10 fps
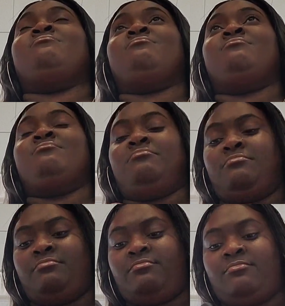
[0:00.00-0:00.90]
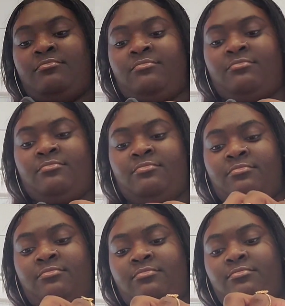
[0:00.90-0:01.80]

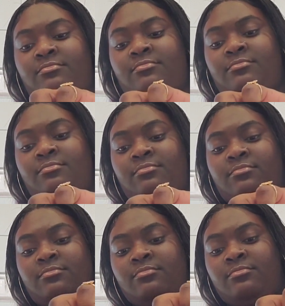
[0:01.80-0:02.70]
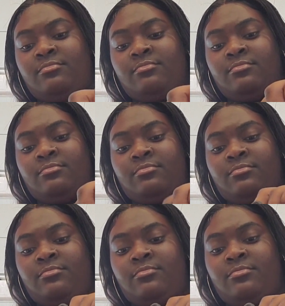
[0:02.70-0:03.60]

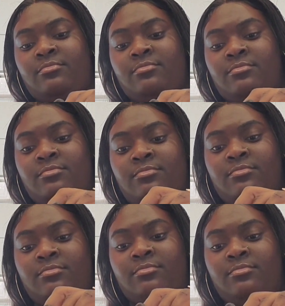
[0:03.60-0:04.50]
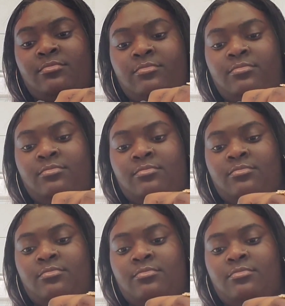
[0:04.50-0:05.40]

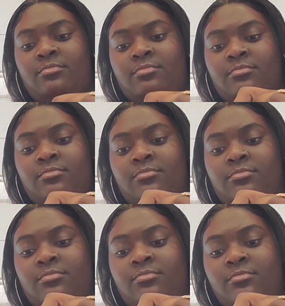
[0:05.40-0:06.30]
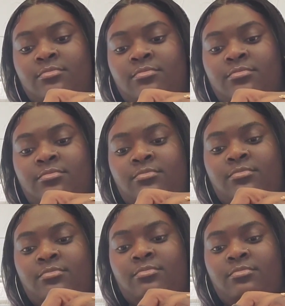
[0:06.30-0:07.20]

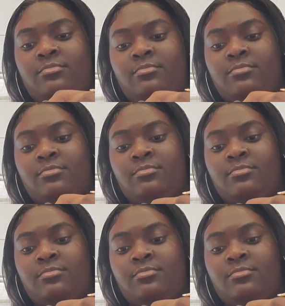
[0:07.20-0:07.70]
No one is speaking in this clip.